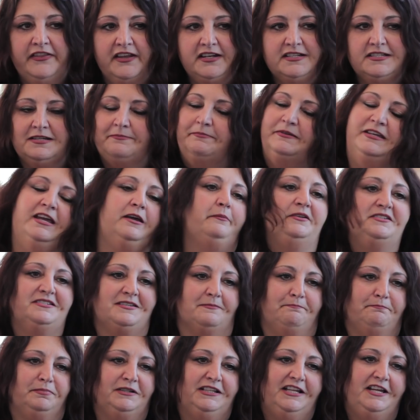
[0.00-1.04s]
And then to be able
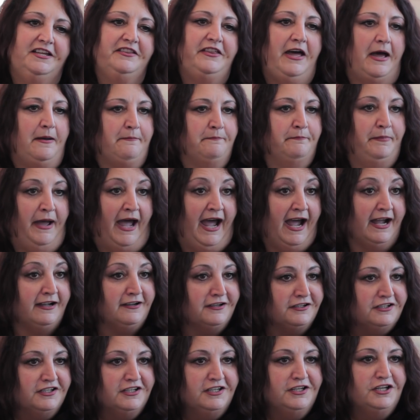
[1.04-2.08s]
to play that
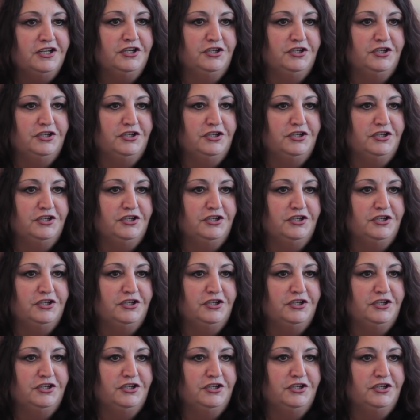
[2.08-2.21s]
back,